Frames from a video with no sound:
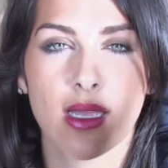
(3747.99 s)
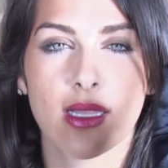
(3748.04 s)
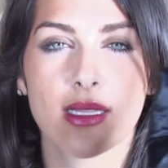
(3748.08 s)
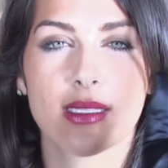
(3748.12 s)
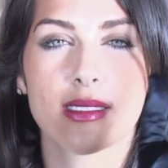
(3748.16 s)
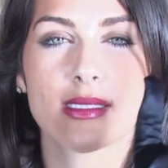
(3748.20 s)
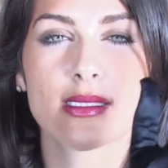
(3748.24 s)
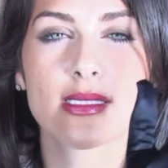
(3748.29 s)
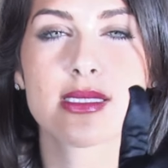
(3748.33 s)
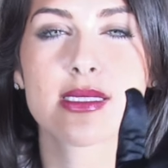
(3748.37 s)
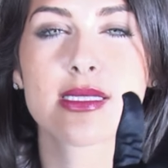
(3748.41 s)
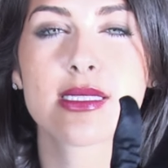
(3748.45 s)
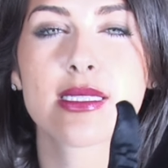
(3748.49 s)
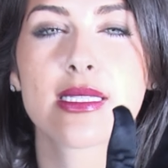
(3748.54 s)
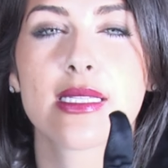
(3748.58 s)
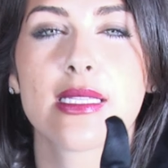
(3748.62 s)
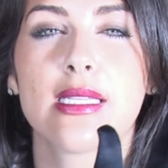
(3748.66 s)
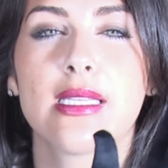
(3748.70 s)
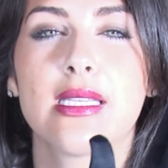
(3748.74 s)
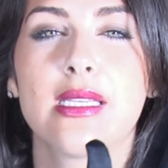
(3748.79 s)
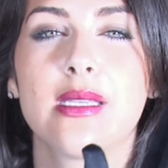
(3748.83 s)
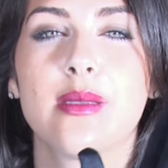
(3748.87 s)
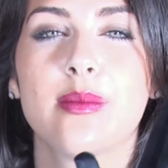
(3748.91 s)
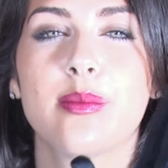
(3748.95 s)
and
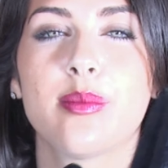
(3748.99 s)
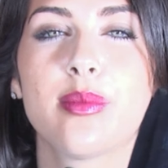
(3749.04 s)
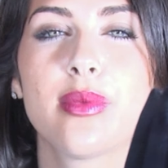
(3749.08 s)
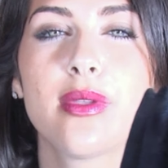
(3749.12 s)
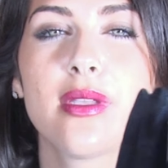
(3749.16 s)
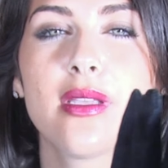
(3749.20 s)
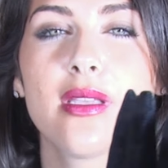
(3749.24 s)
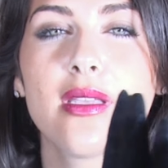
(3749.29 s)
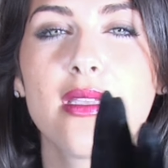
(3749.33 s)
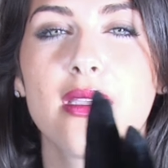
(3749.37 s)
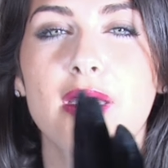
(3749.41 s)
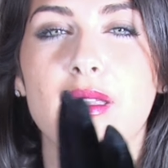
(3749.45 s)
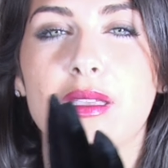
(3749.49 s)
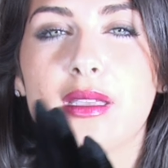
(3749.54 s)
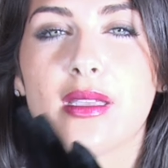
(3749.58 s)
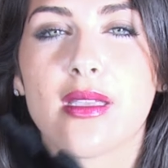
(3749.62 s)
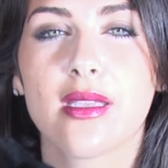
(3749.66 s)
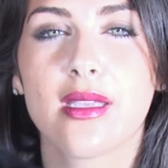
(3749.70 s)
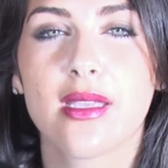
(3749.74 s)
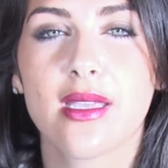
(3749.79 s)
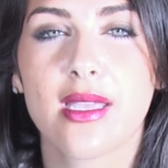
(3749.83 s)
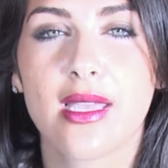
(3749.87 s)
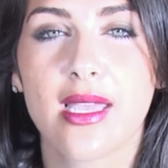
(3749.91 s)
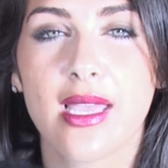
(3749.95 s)

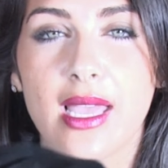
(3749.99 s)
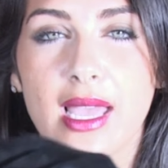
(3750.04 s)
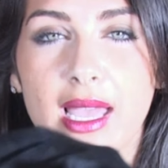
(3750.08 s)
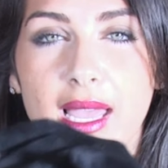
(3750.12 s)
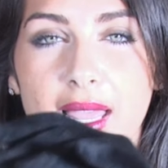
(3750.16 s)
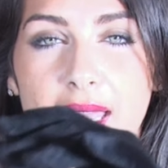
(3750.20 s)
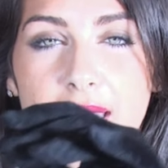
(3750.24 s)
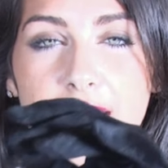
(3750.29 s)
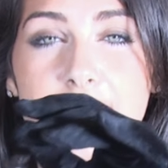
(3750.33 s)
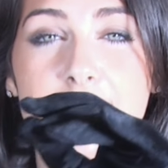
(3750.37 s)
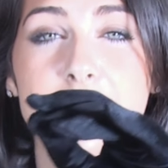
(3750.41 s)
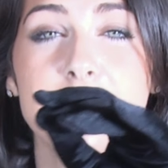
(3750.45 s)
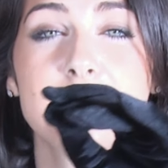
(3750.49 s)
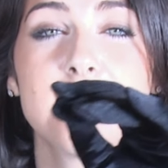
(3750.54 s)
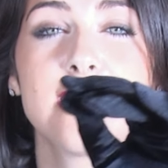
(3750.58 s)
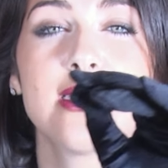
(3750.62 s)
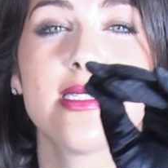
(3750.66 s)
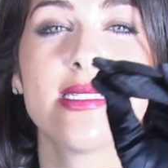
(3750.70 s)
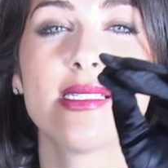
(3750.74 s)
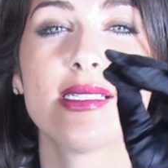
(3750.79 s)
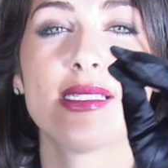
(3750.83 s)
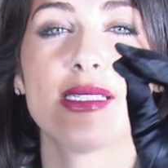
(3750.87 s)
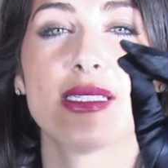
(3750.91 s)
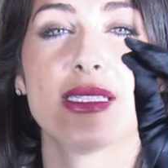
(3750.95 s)
sleepy and
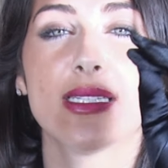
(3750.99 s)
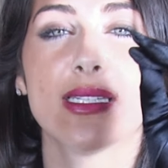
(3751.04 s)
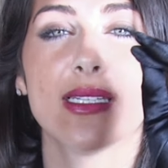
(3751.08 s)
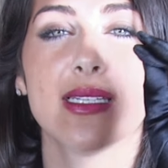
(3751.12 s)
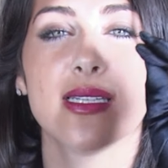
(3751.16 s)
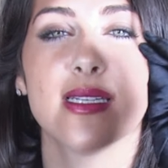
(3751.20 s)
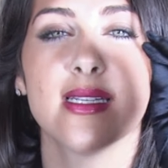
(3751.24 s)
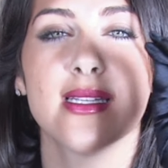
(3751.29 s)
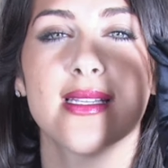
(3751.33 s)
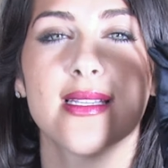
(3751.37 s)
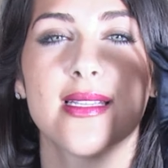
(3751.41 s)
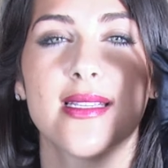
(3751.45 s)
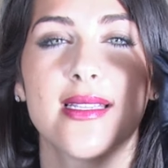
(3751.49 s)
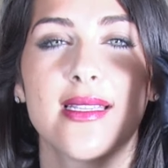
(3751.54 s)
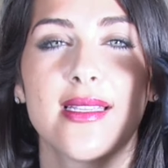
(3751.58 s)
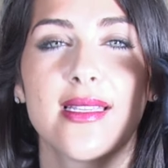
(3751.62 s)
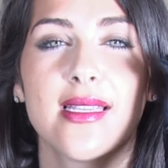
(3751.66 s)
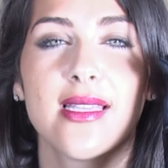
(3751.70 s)
dizzy.